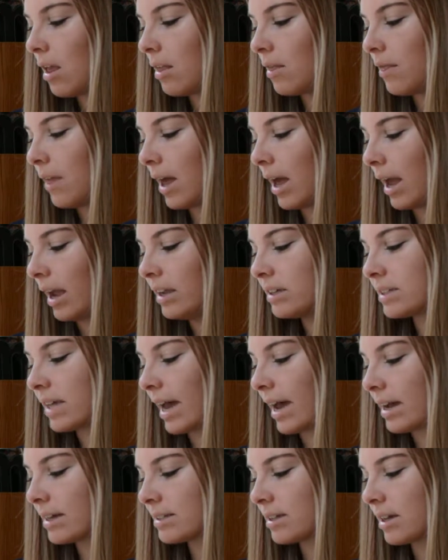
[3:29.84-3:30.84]
The
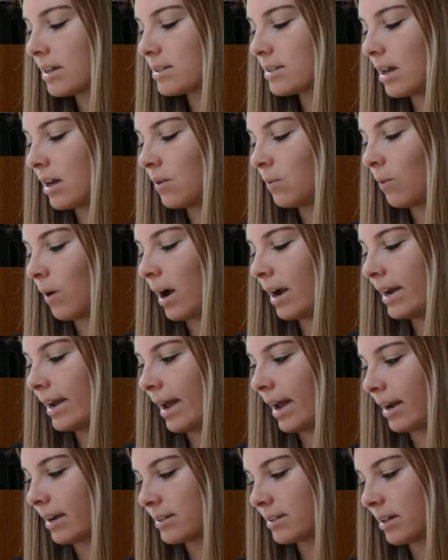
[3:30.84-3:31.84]
x-axis and
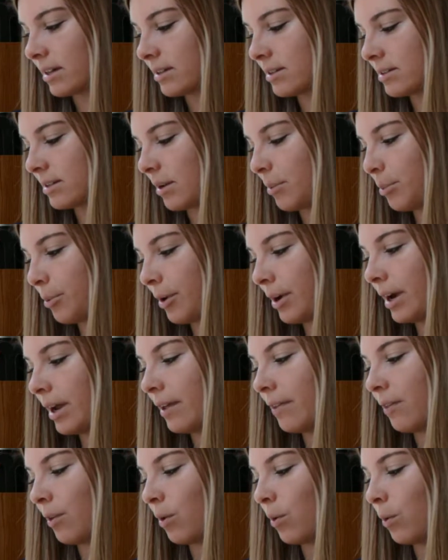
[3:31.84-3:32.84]
y-axis
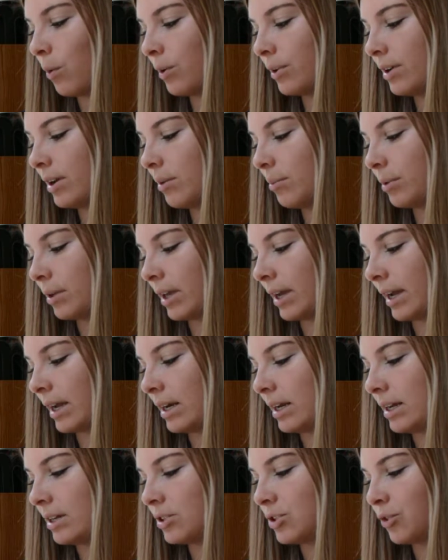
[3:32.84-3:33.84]
separate the coordinate plane
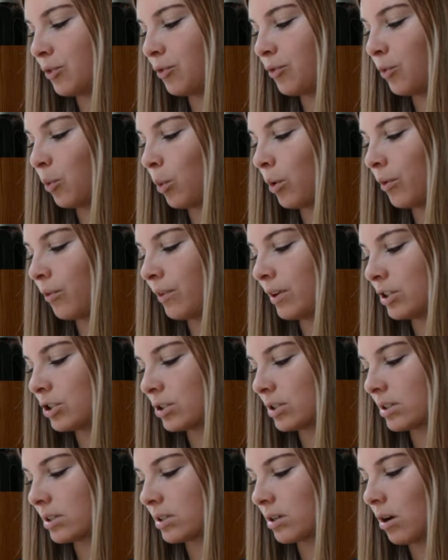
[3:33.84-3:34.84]
into 4
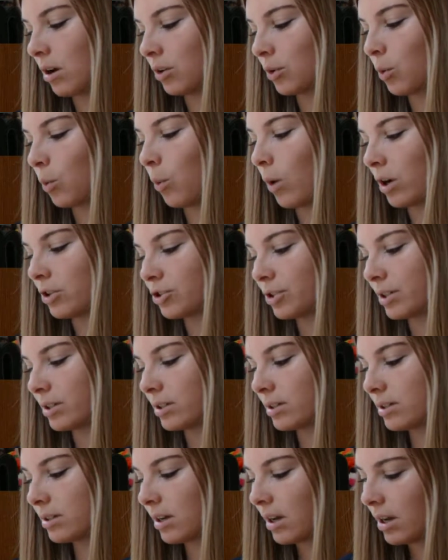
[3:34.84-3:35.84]
regions called
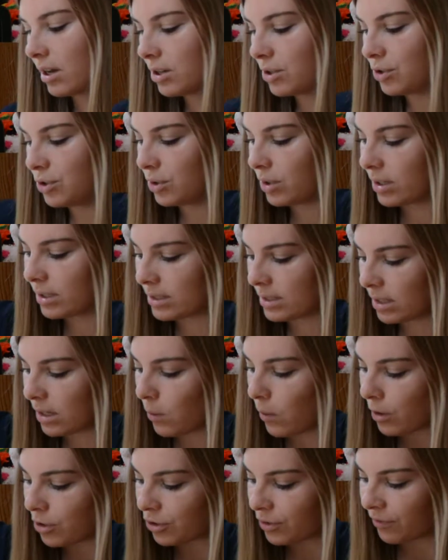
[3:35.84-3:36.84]
quadrants. As you can see,
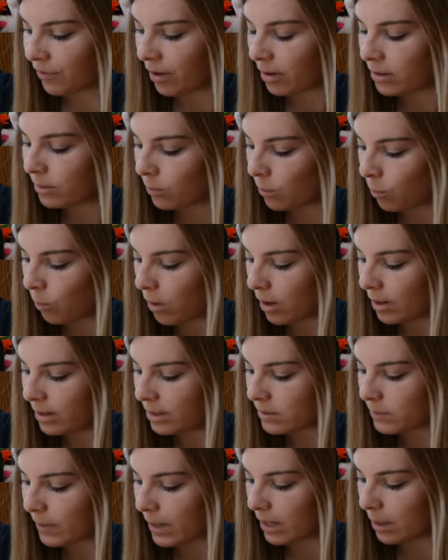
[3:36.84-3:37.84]
quadrant 1
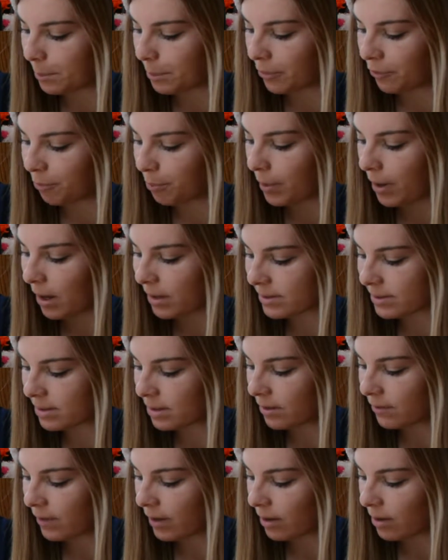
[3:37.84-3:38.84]
is made up of
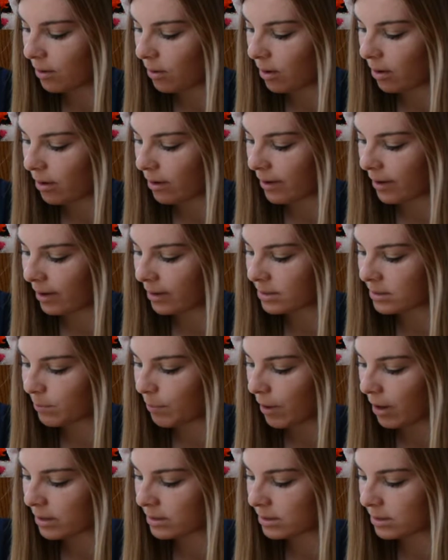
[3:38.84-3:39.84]
positive x,
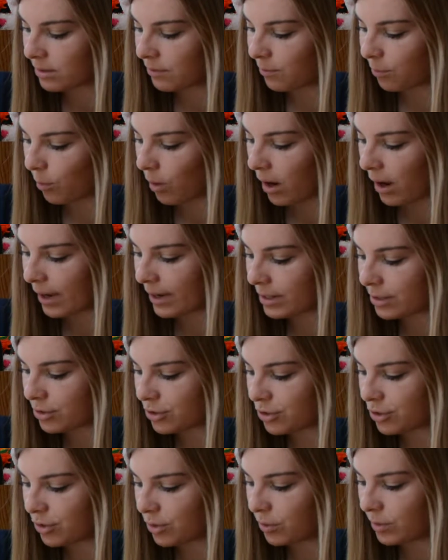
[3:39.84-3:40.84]
positive y,
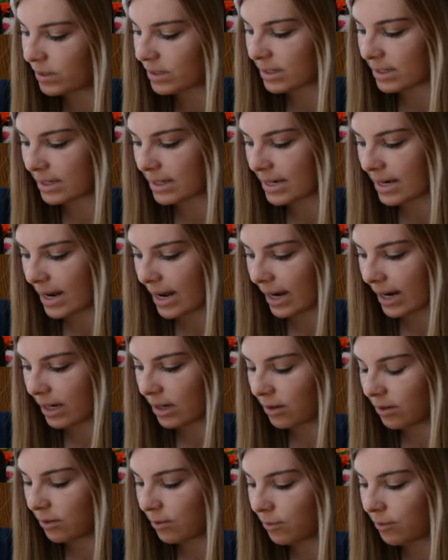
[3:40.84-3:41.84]
2 is
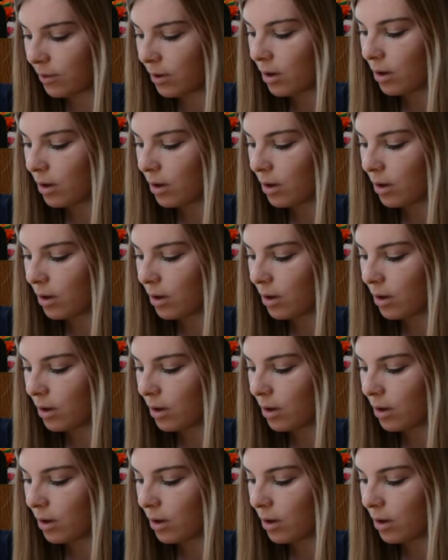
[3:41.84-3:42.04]
negative